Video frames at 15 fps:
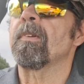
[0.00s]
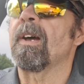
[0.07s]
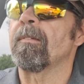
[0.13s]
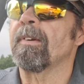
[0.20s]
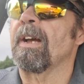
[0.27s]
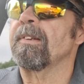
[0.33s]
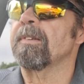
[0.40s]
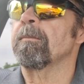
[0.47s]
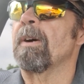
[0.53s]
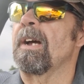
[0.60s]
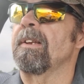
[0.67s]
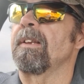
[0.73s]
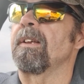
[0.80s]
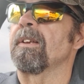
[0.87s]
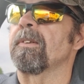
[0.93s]
I've got some
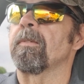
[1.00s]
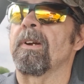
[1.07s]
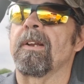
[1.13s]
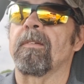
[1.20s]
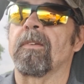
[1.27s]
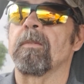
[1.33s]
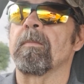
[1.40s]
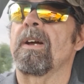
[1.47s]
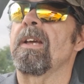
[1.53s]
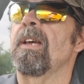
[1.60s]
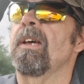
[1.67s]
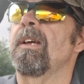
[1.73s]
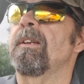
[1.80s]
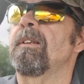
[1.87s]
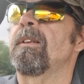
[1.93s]
ideas running through my
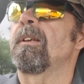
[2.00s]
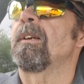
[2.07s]
head